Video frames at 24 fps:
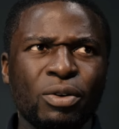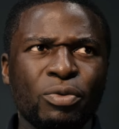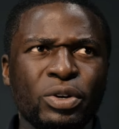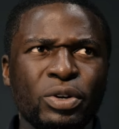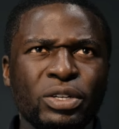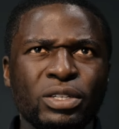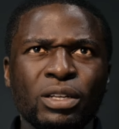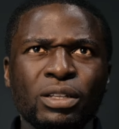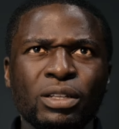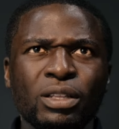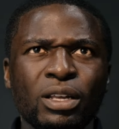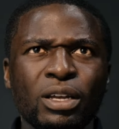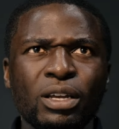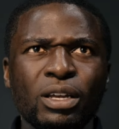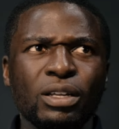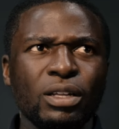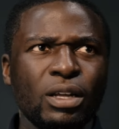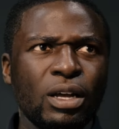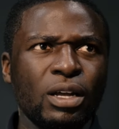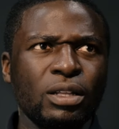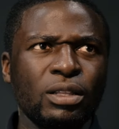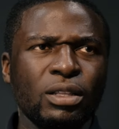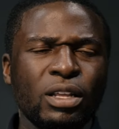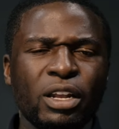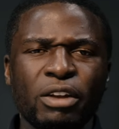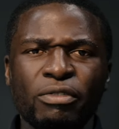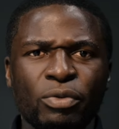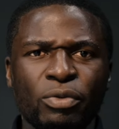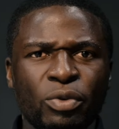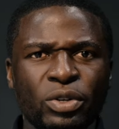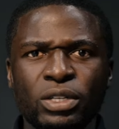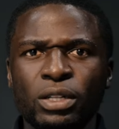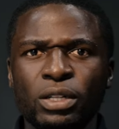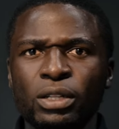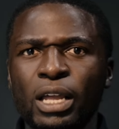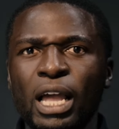recently. Not even
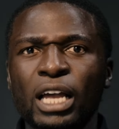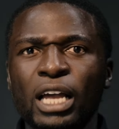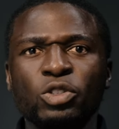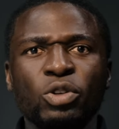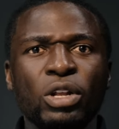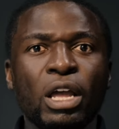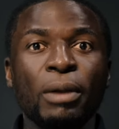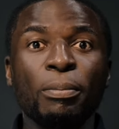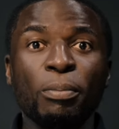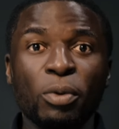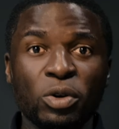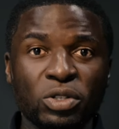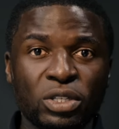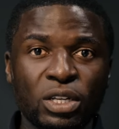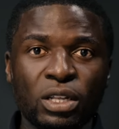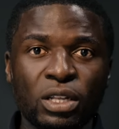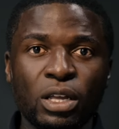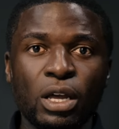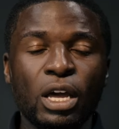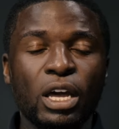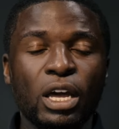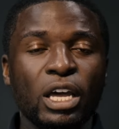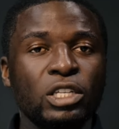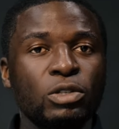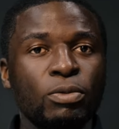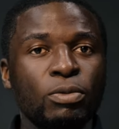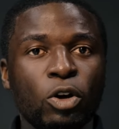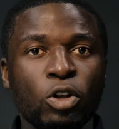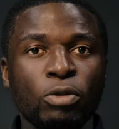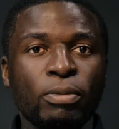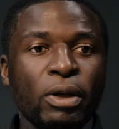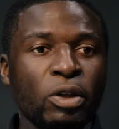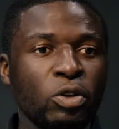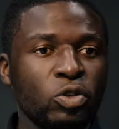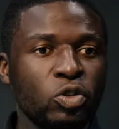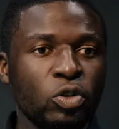recently, actually I posted, it's
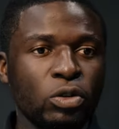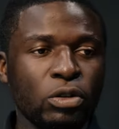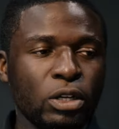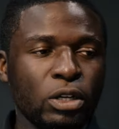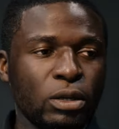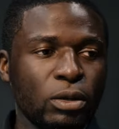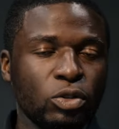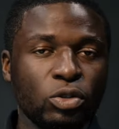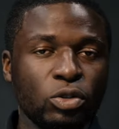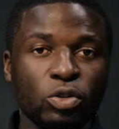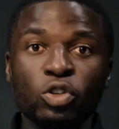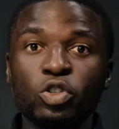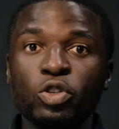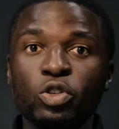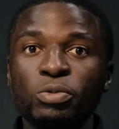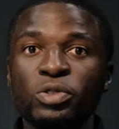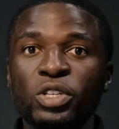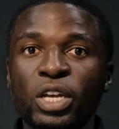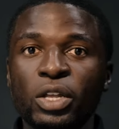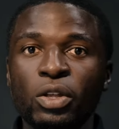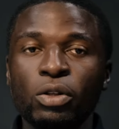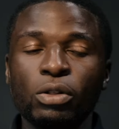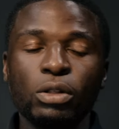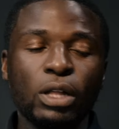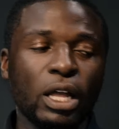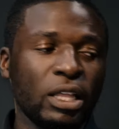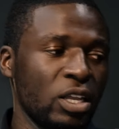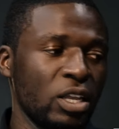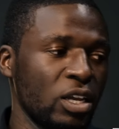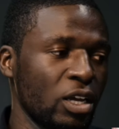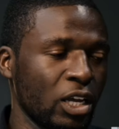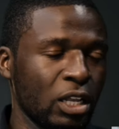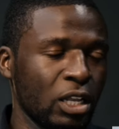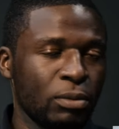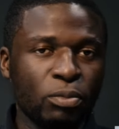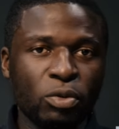on my YouTube channel. I
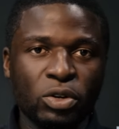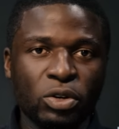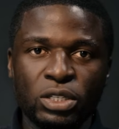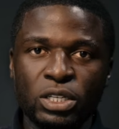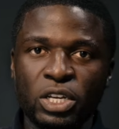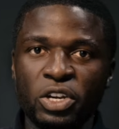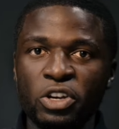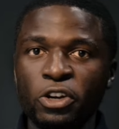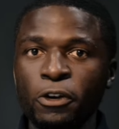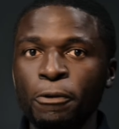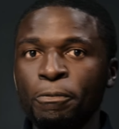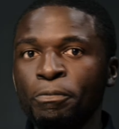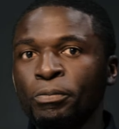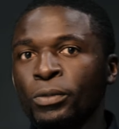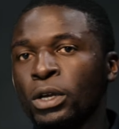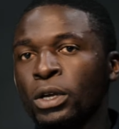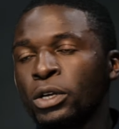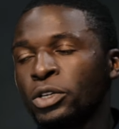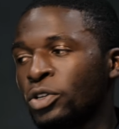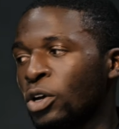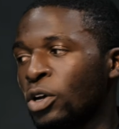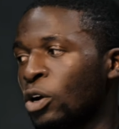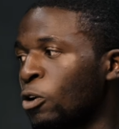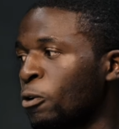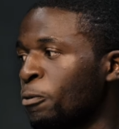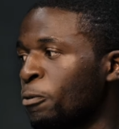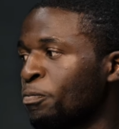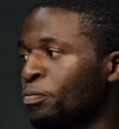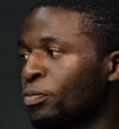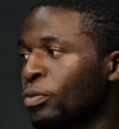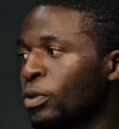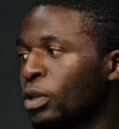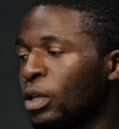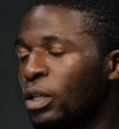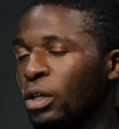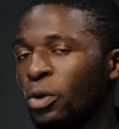think I can put it here. So
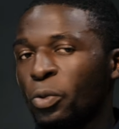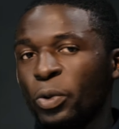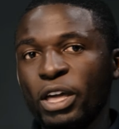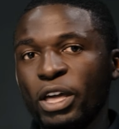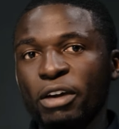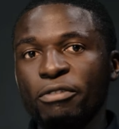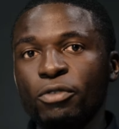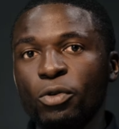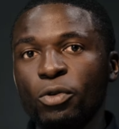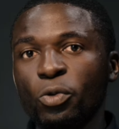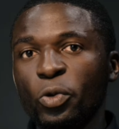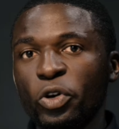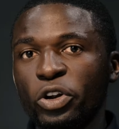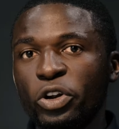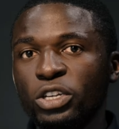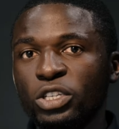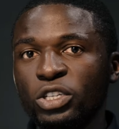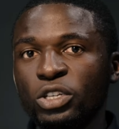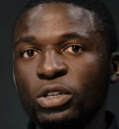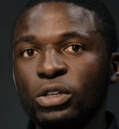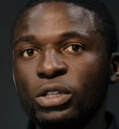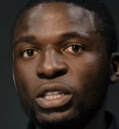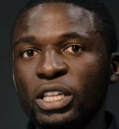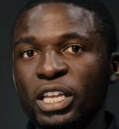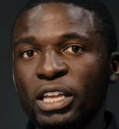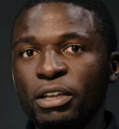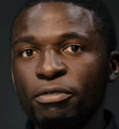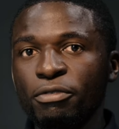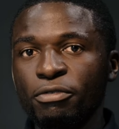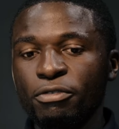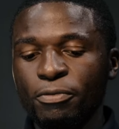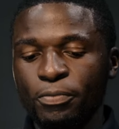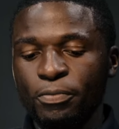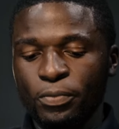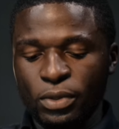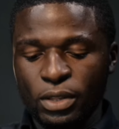we have, where do you
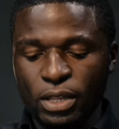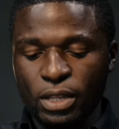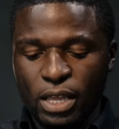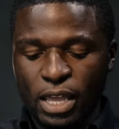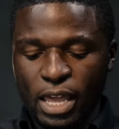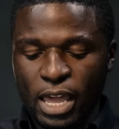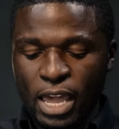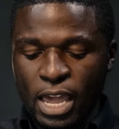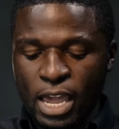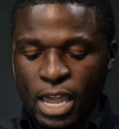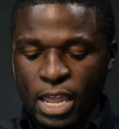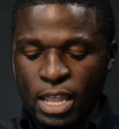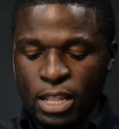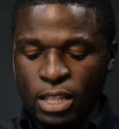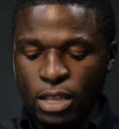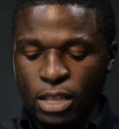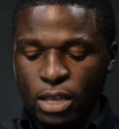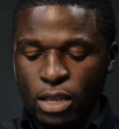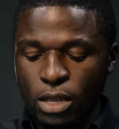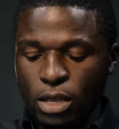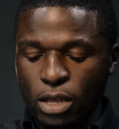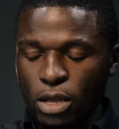live and